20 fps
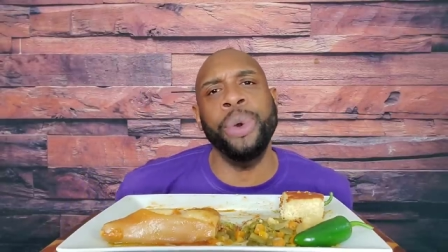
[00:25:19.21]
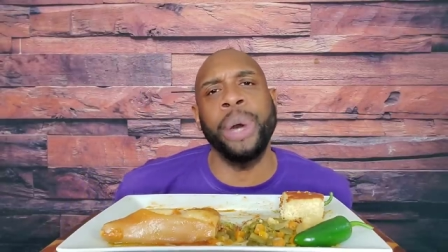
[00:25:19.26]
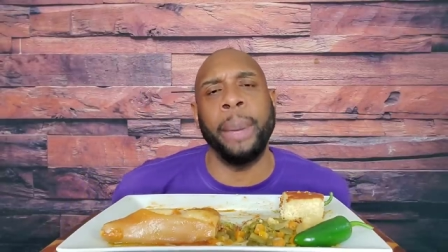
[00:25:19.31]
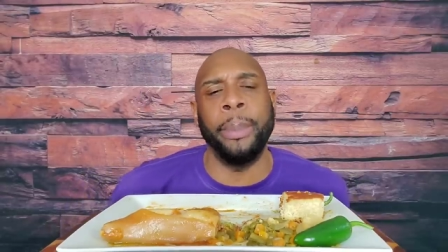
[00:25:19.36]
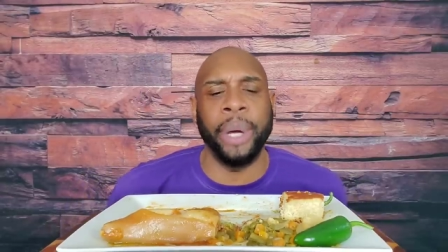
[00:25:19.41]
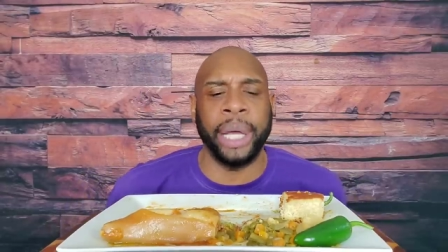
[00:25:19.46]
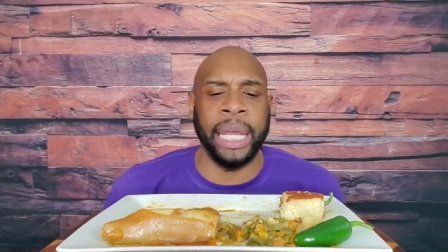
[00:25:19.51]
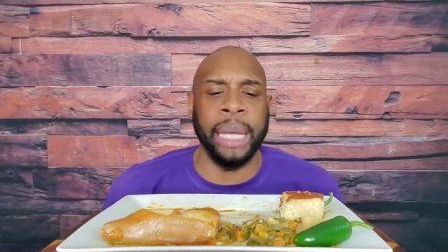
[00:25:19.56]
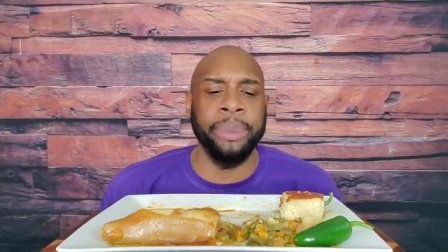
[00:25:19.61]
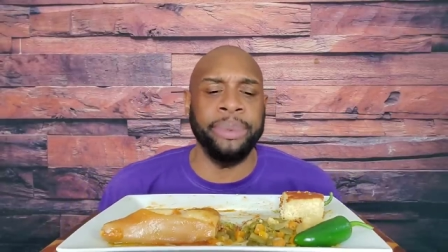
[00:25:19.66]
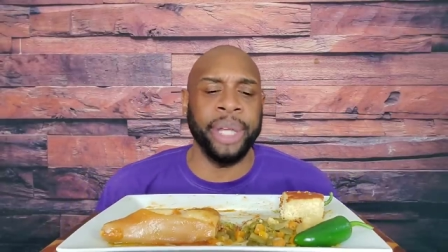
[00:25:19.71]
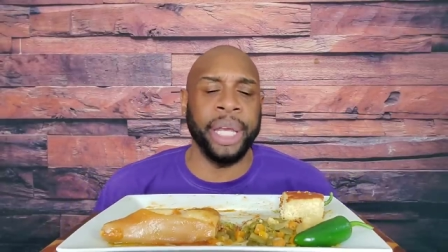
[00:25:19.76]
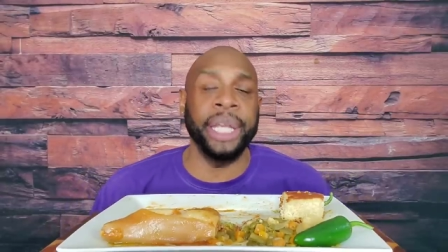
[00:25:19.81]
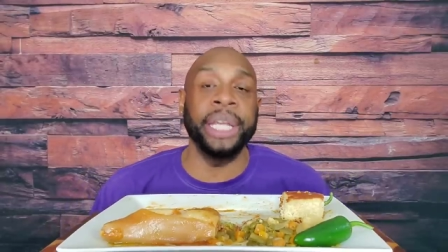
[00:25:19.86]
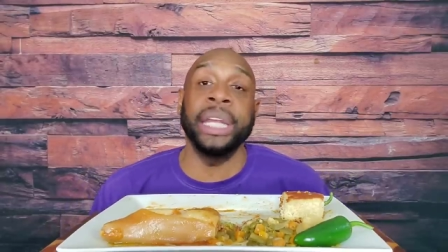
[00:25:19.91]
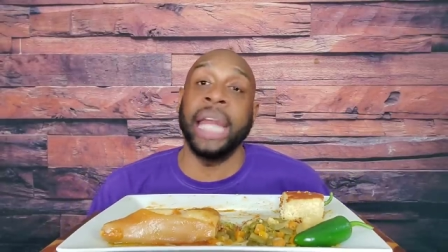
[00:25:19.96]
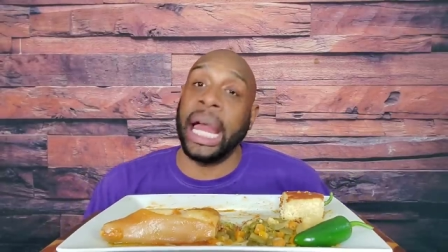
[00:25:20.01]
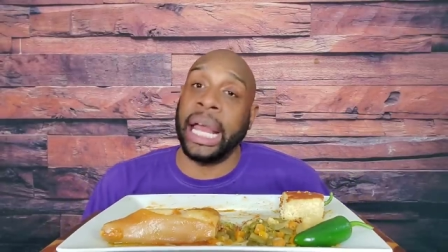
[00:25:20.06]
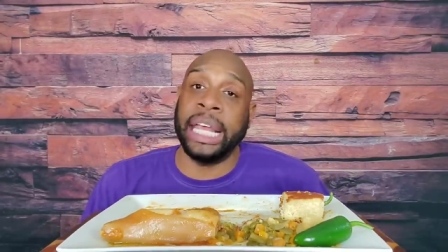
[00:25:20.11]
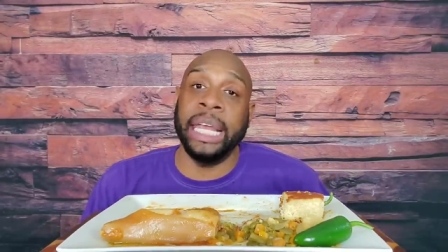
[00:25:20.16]
I'm going to keep
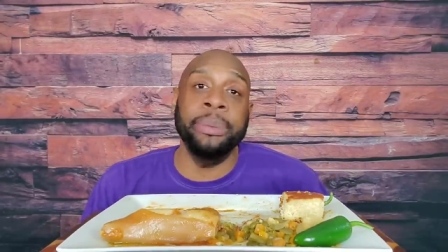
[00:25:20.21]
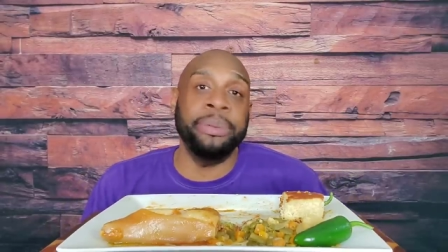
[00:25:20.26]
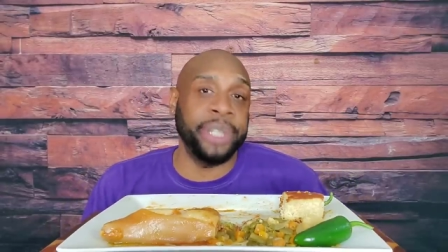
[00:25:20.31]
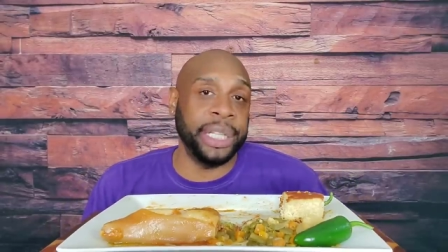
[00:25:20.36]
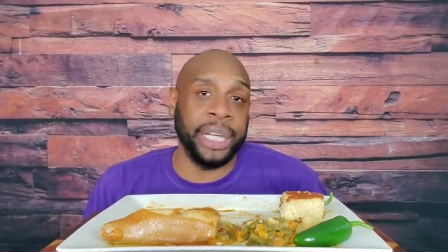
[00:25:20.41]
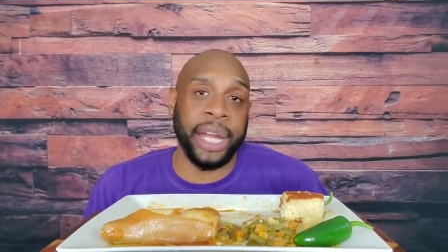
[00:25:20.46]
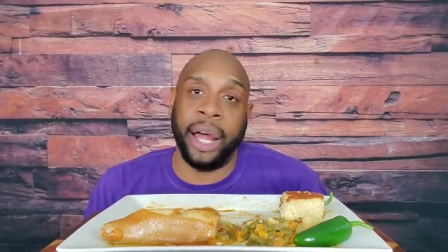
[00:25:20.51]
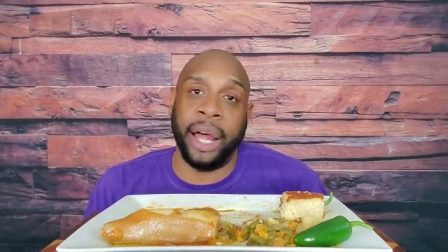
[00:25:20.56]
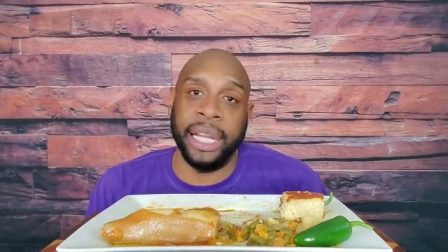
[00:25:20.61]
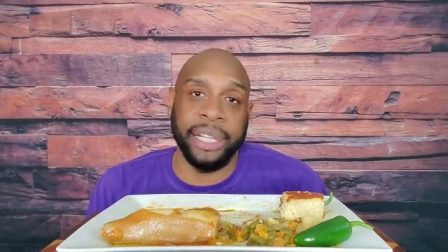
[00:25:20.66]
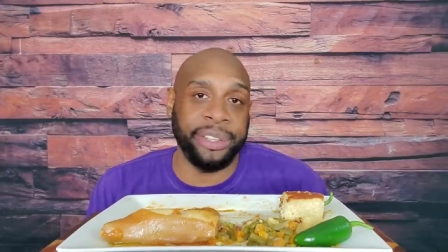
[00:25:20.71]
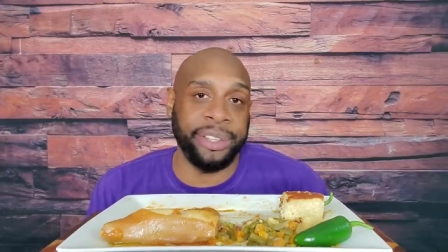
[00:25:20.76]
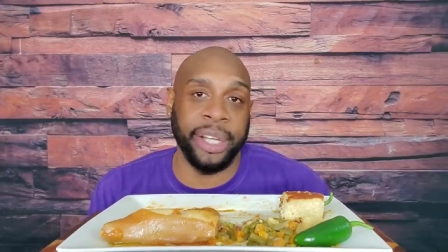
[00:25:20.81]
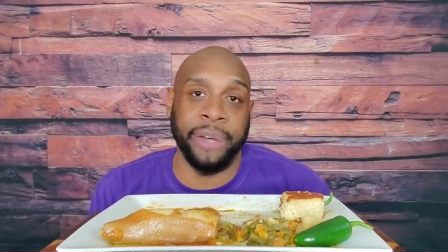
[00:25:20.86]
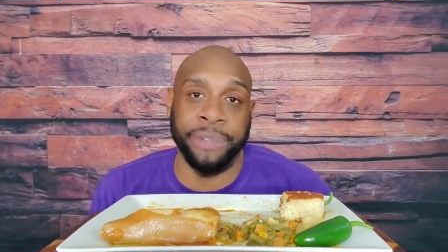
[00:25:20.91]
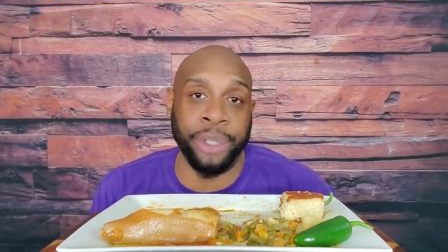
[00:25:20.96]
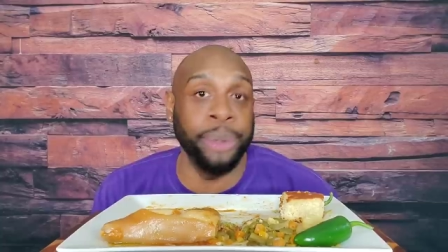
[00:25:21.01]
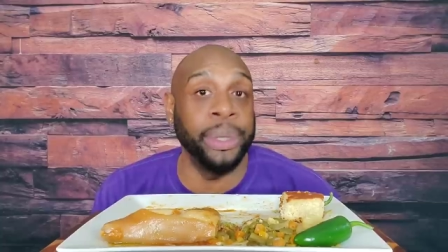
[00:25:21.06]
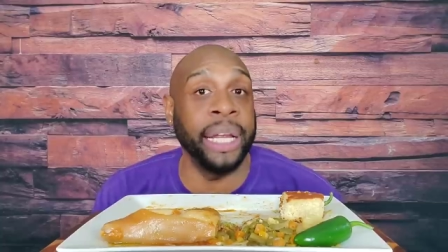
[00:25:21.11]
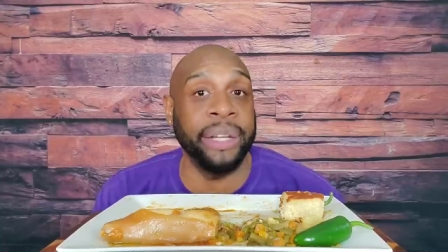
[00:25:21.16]
telling you, and I keep saying all that
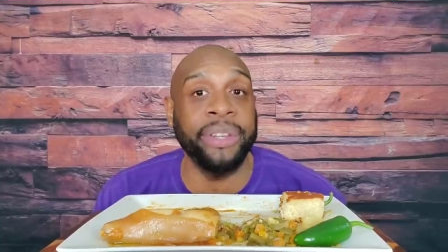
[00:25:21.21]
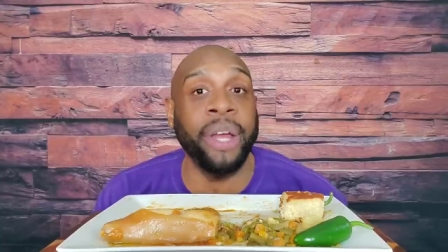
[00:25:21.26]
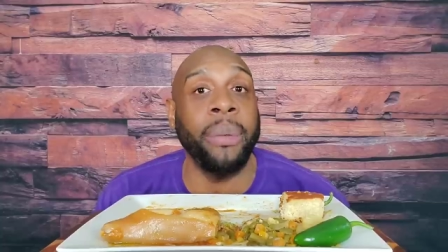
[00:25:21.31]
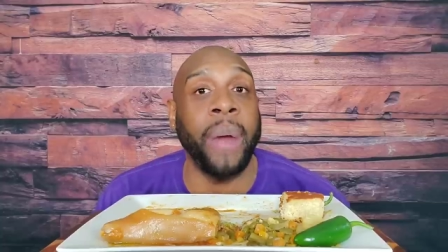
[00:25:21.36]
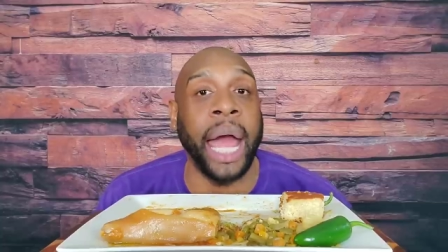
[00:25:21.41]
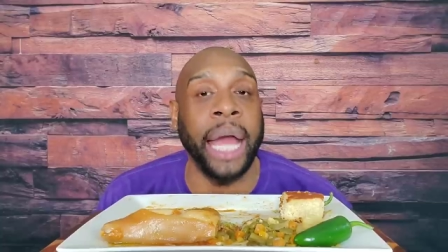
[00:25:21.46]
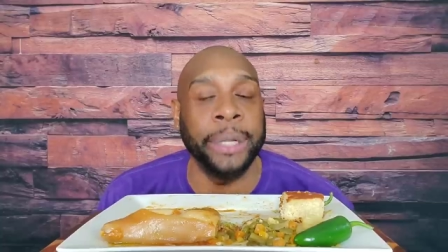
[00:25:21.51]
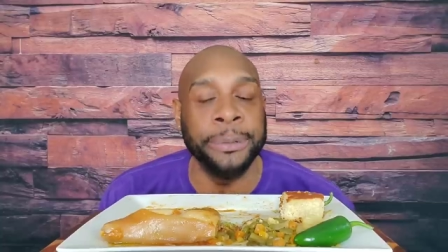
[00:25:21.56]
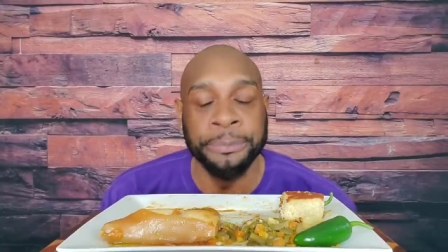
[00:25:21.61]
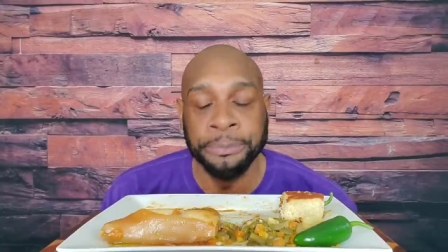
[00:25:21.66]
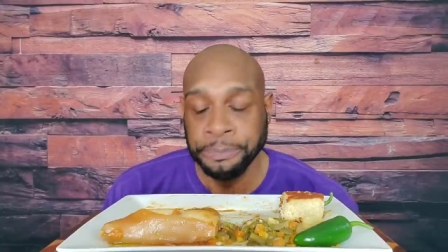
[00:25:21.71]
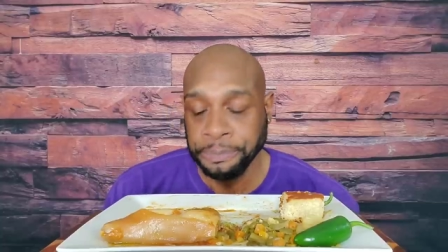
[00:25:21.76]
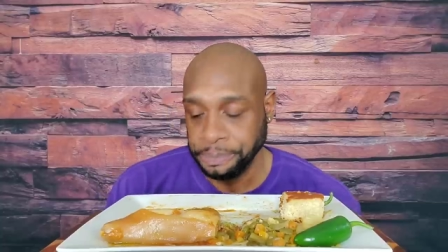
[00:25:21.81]
stuff, too. That's all right.